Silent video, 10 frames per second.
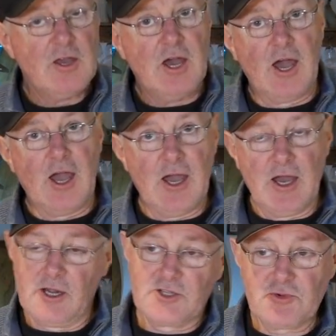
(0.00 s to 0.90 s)

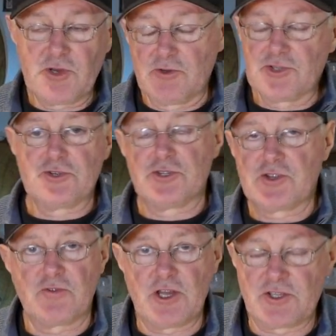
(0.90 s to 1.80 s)
Doing all sorts
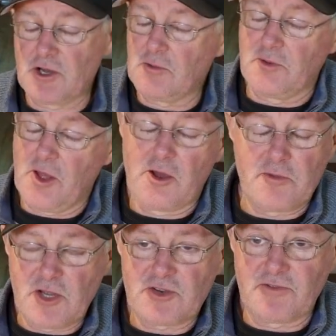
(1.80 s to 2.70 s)
of things. I'm
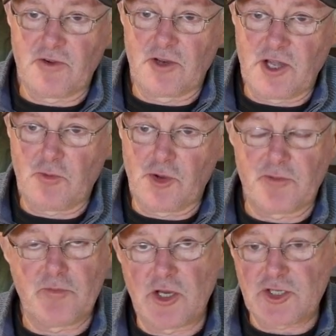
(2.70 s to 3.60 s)
yet to find out what it
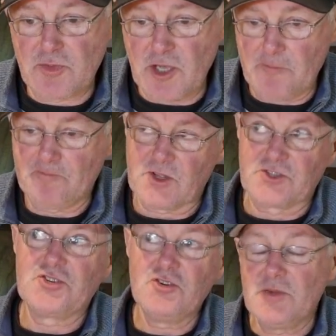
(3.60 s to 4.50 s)
might be,
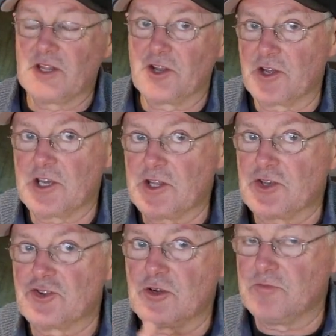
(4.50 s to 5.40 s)
assuming that I get the
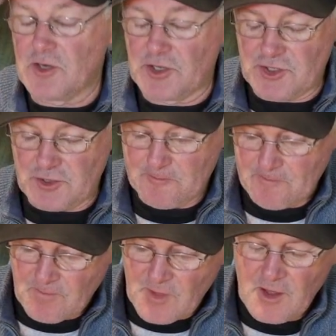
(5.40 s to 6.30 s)
job, mind you.
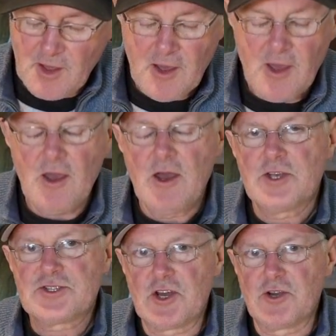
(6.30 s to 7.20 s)

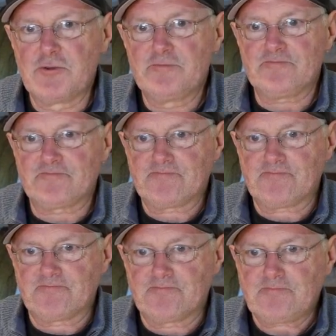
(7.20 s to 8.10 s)
So
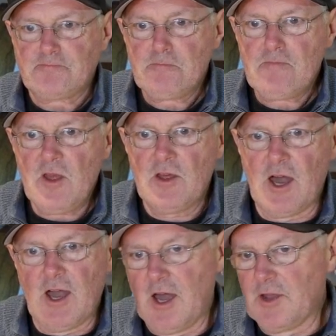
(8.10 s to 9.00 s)

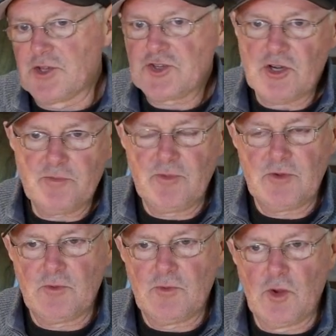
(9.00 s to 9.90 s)
the job
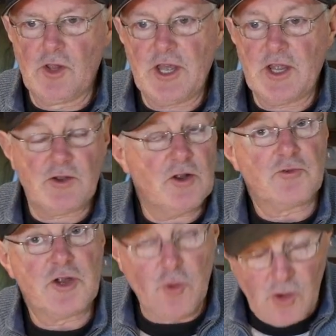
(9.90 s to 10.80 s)

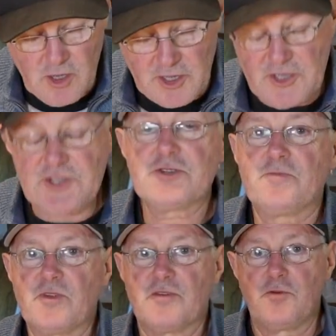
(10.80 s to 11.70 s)
requires,
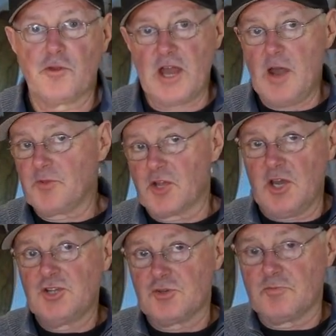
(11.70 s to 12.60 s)
for the
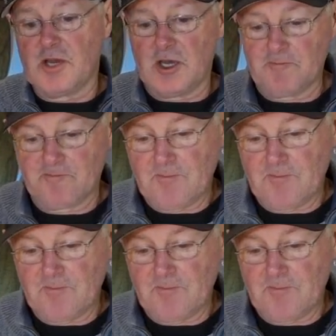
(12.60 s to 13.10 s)
application part,